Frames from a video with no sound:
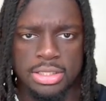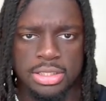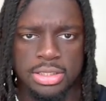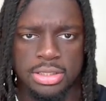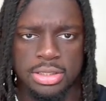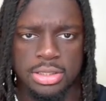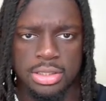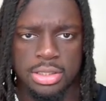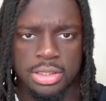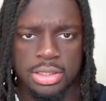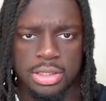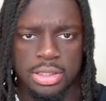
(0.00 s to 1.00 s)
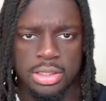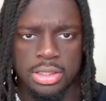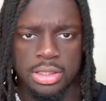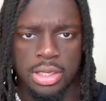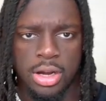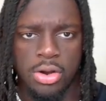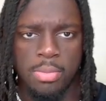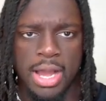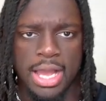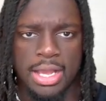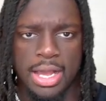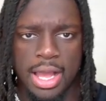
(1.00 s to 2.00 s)
again. Oh
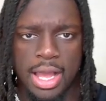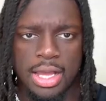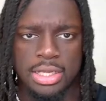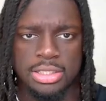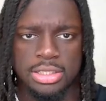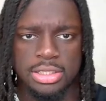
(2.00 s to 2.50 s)
my gosh.